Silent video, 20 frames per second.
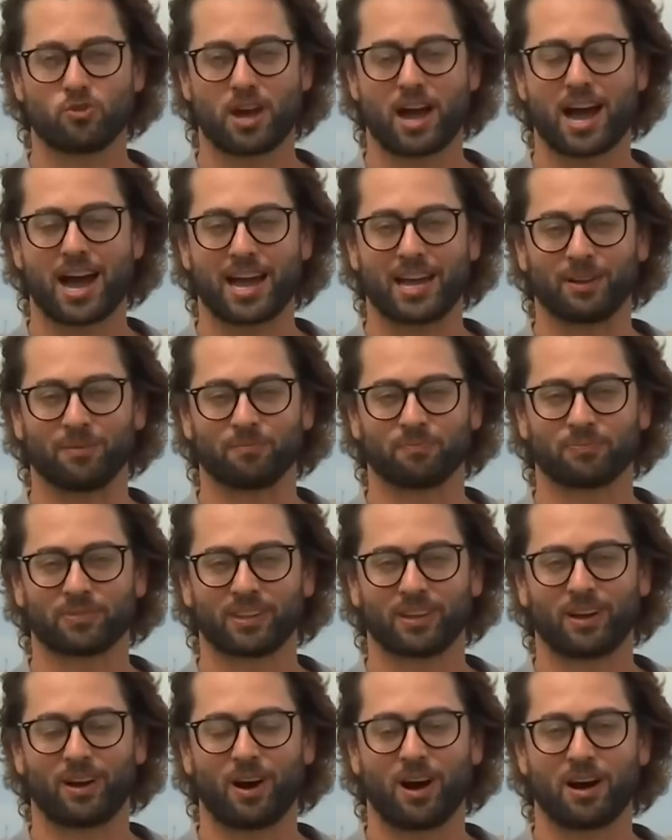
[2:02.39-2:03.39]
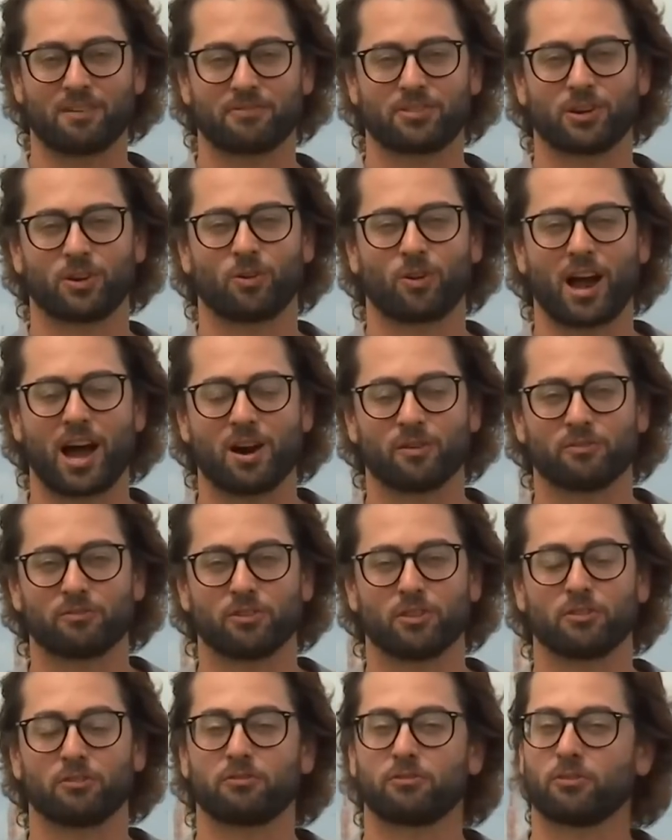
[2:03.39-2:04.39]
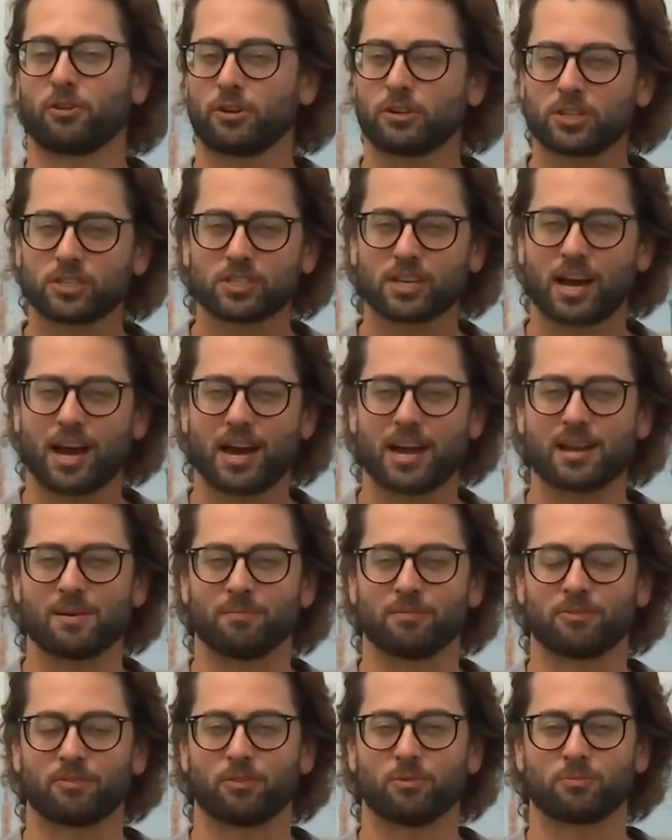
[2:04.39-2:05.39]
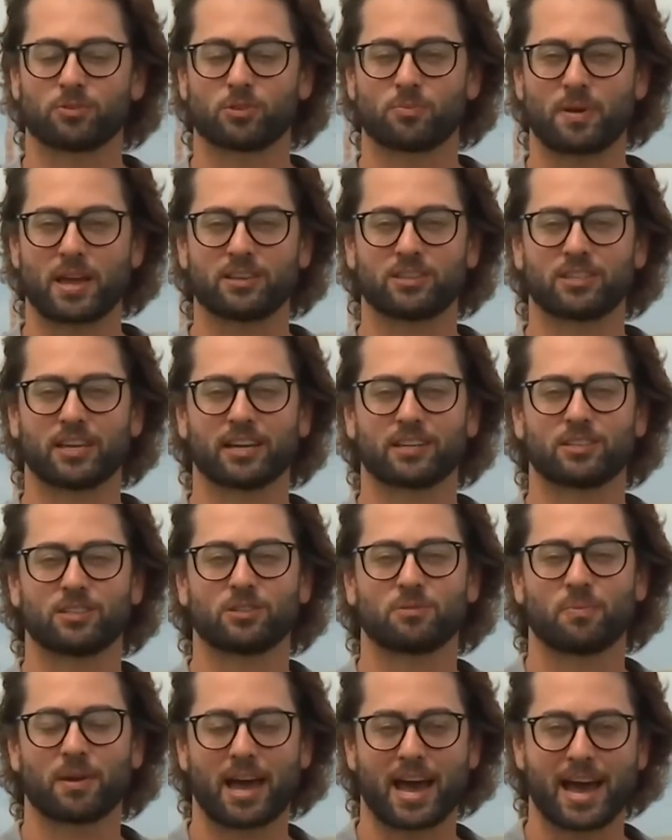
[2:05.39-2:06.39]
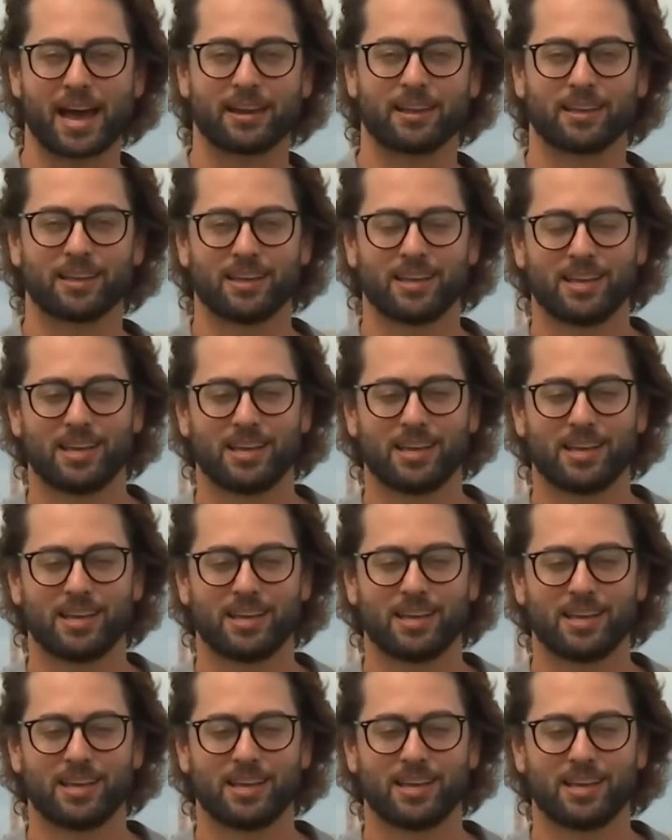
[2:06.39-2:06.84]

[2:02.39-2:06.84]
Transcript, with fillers: nine off the ground for the first time from SpaceX's pad,